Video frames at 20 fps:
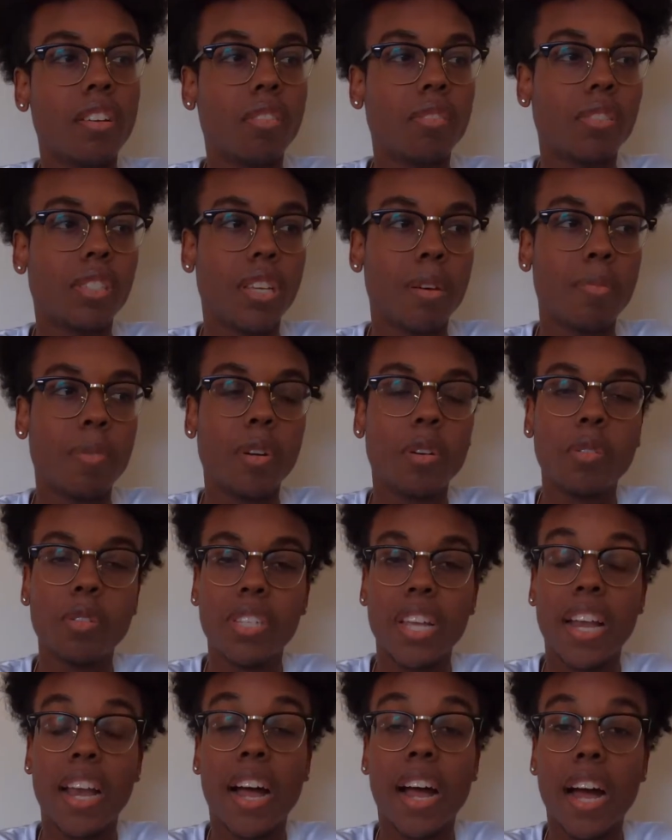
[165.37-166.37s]
someone who's
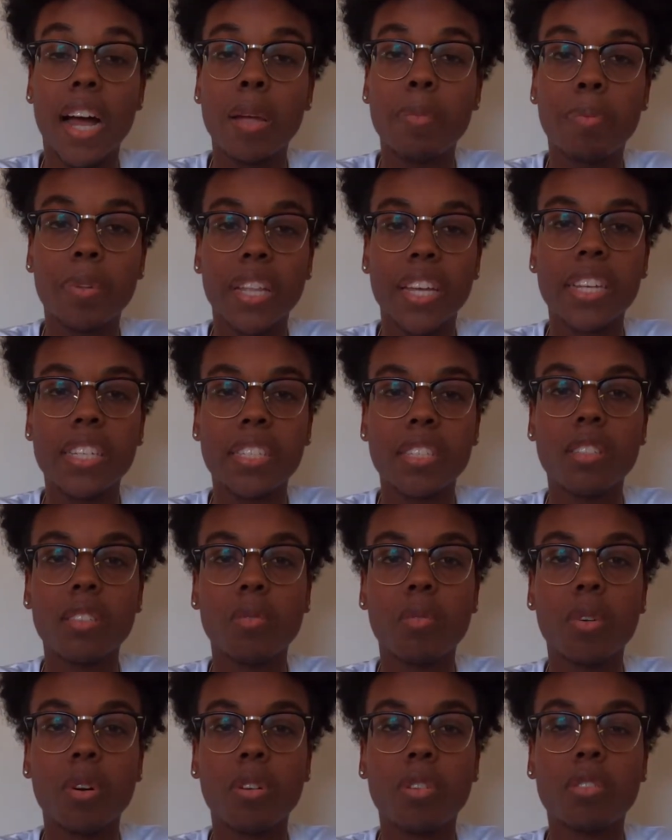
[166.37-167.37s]
at a high place in the
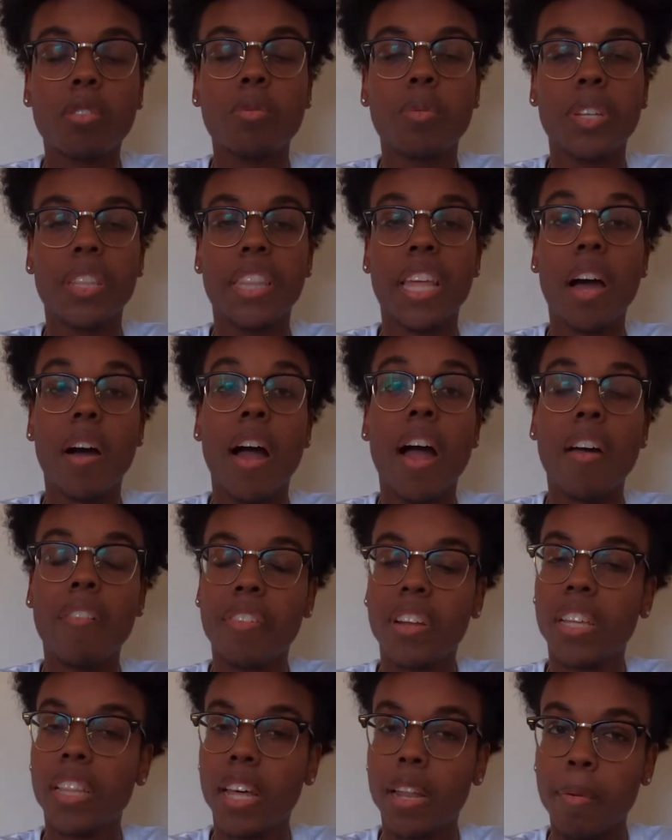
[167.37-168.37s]
world without
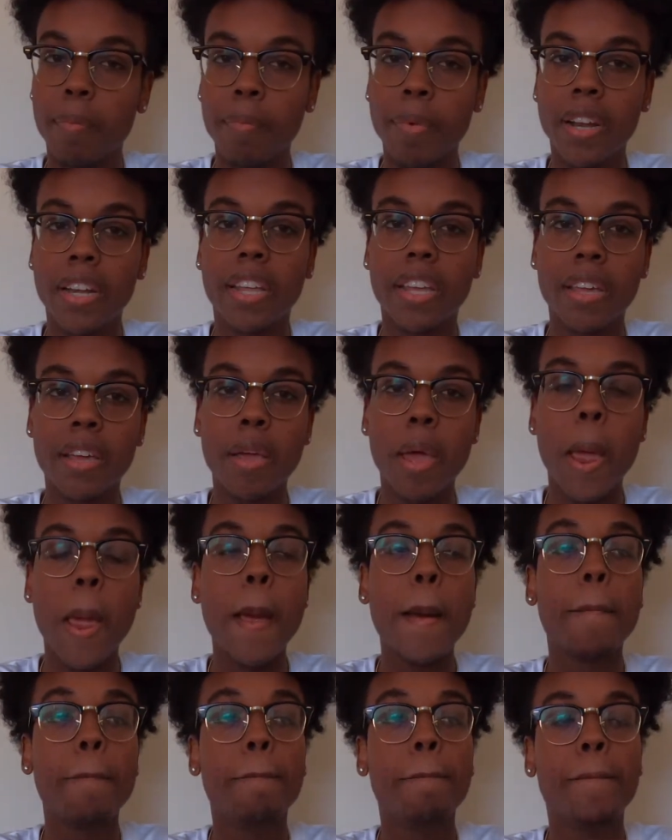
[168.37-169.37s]
having a lot of money.
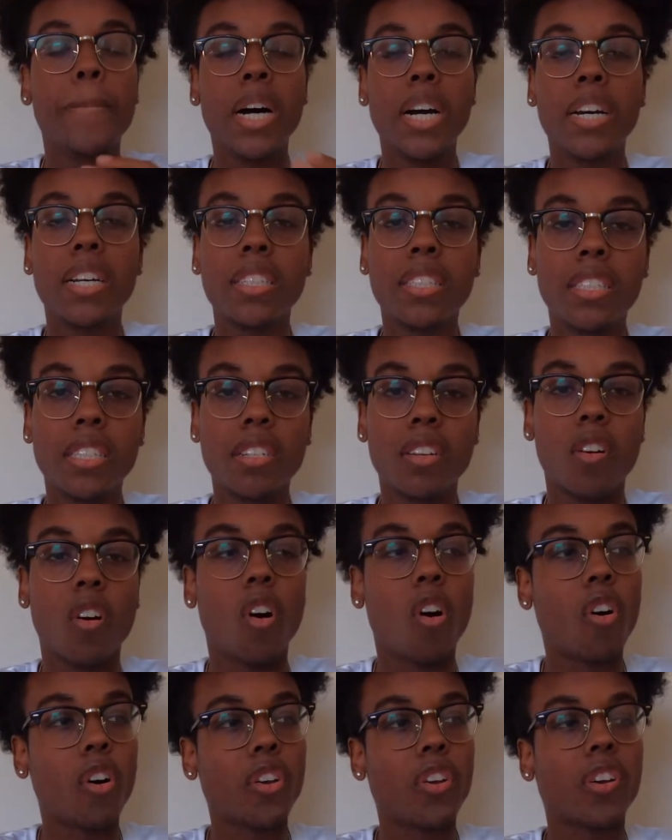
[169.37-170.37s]
But
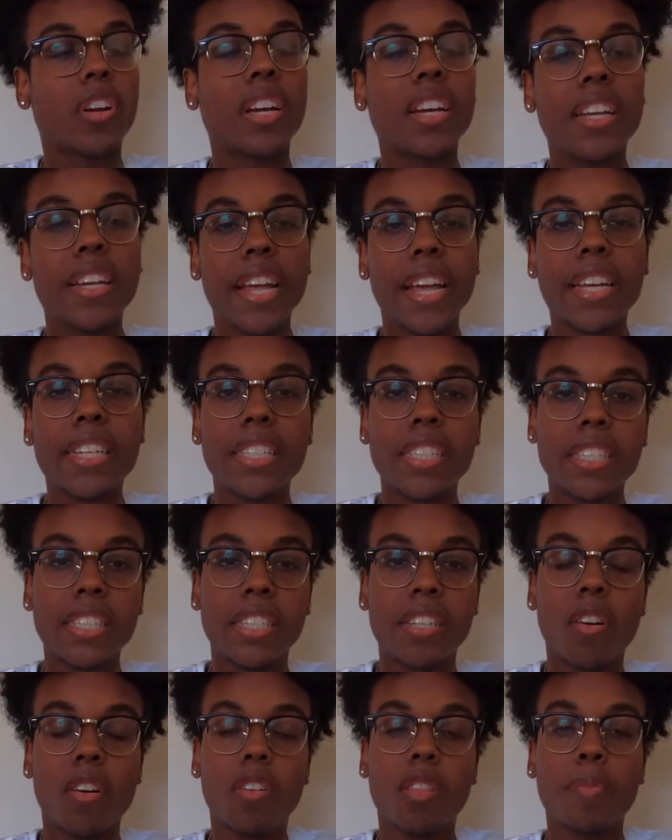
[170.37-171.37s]
all your connections
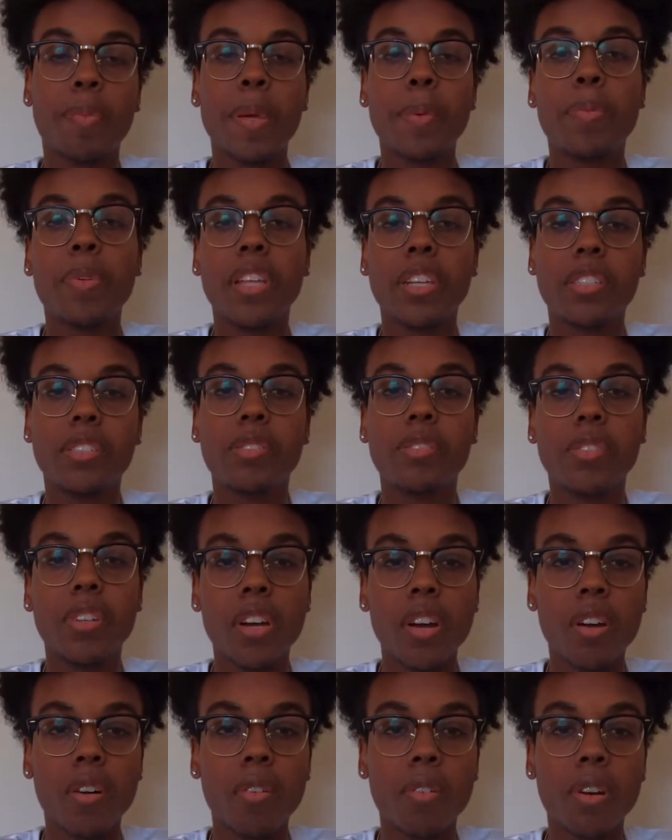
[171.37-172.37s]
and all the people that you
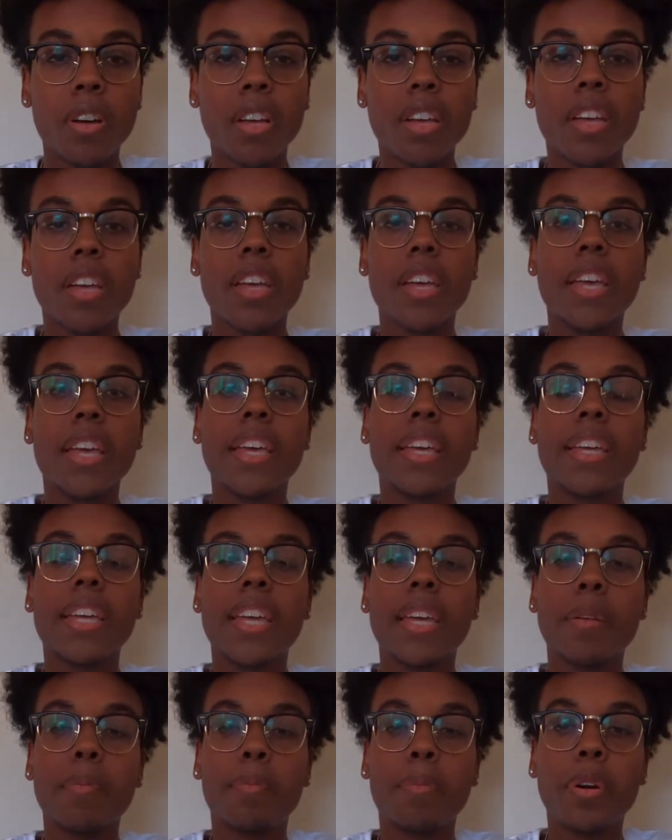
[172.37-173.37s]
know
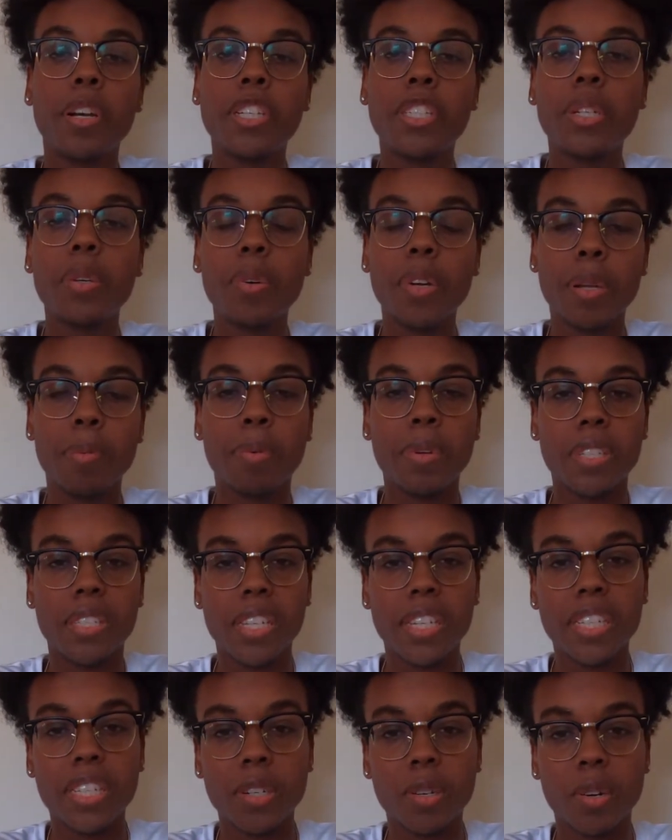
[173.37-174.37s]
can put you in a
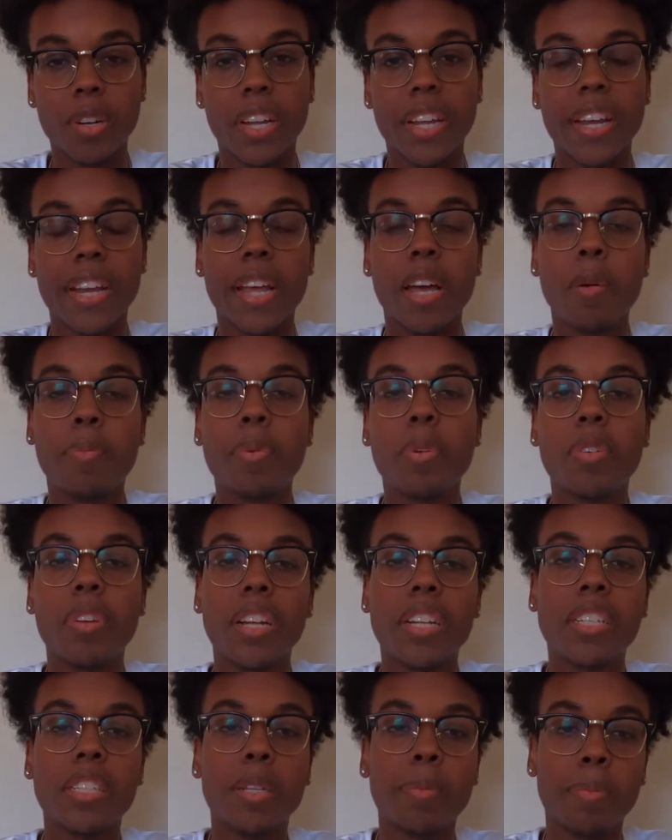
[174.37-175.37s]
position or can help you
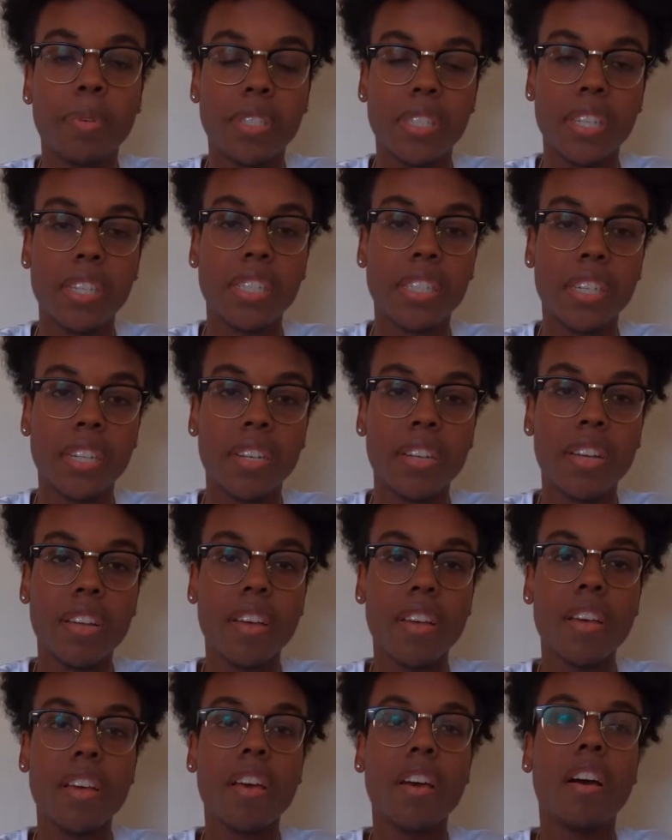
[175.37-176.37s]
get to the position
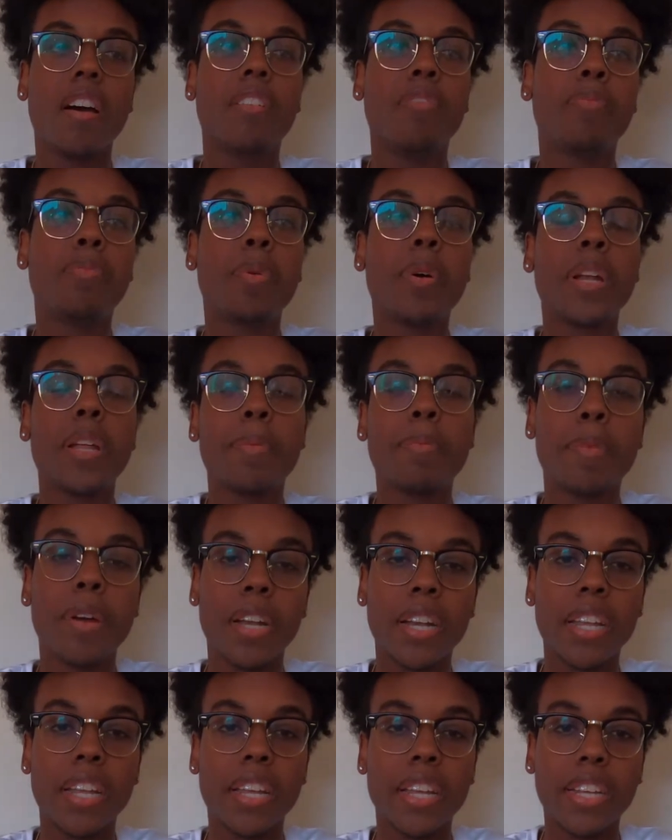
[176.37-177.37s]
of putting
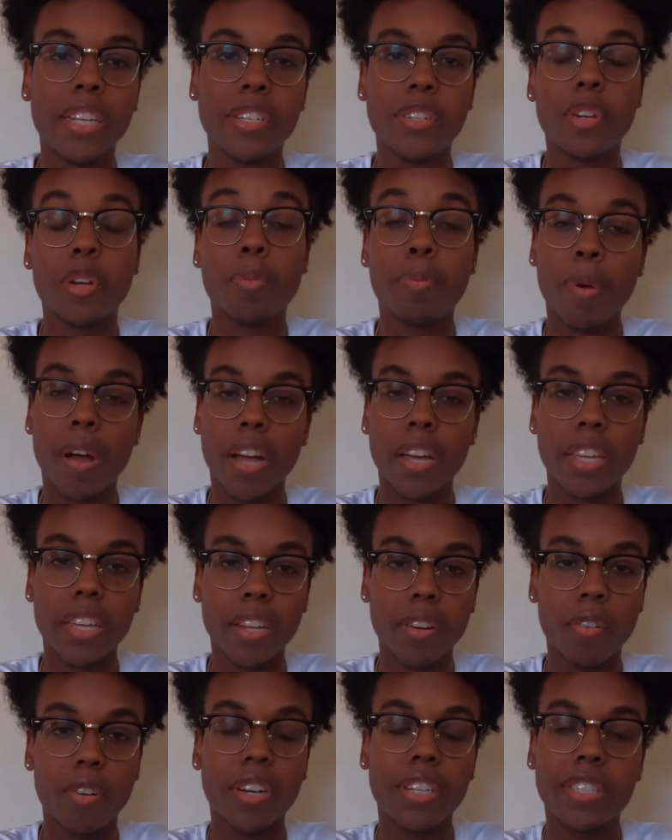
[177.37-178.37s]
money into your
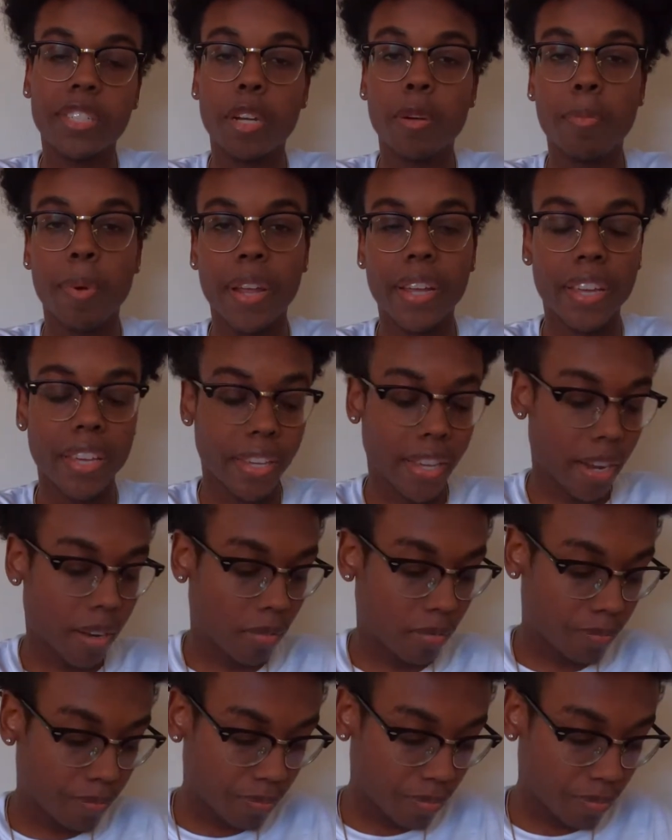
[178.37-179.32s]
pocket or into your bank account.